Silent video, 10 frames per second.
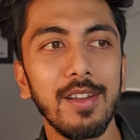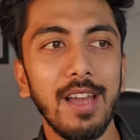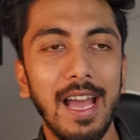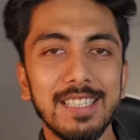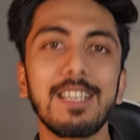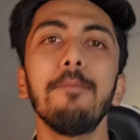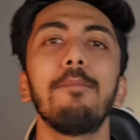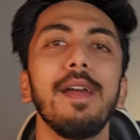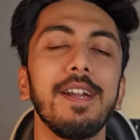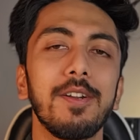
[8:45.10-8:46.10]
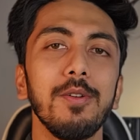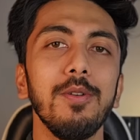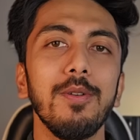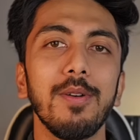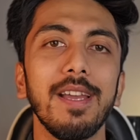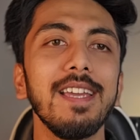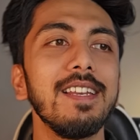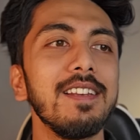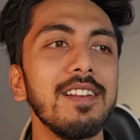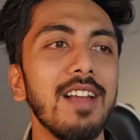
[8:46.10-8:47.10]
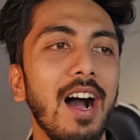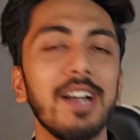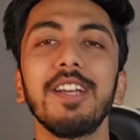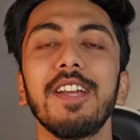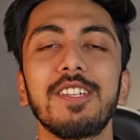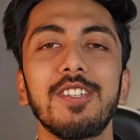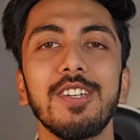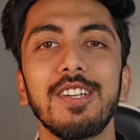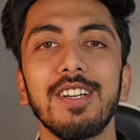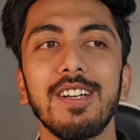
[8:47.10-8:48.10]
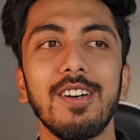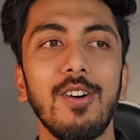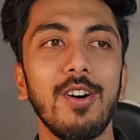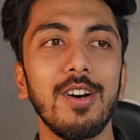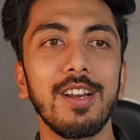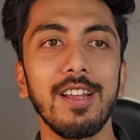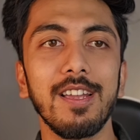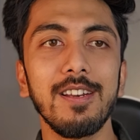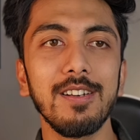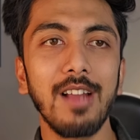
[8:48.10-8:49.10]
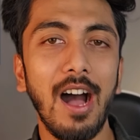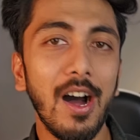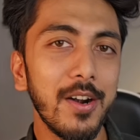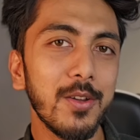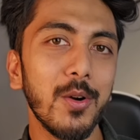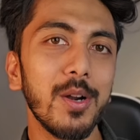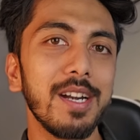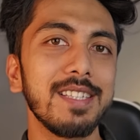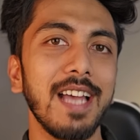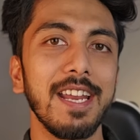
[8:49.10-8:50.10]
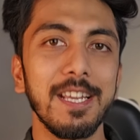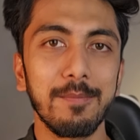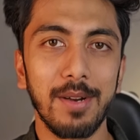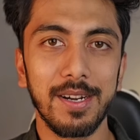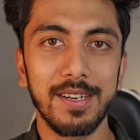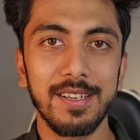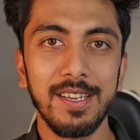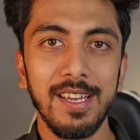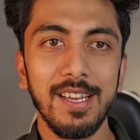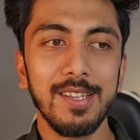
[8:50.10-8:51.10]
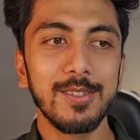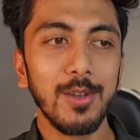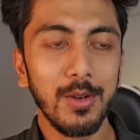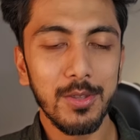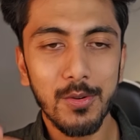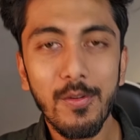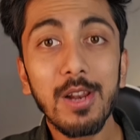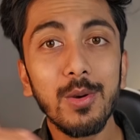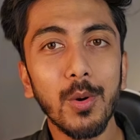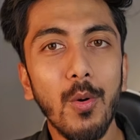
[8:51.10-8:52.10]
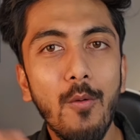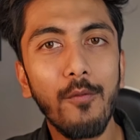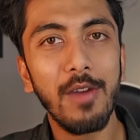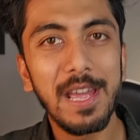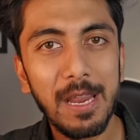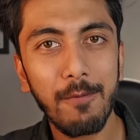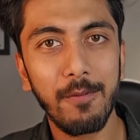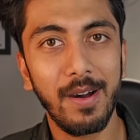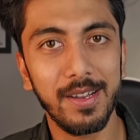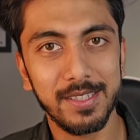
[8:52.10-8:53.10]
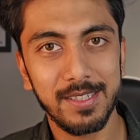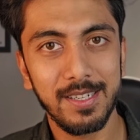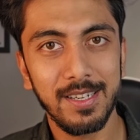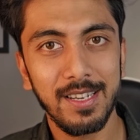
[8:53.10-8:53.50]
as compared to in architecture or in hardcore designing part. So you will grow very fast.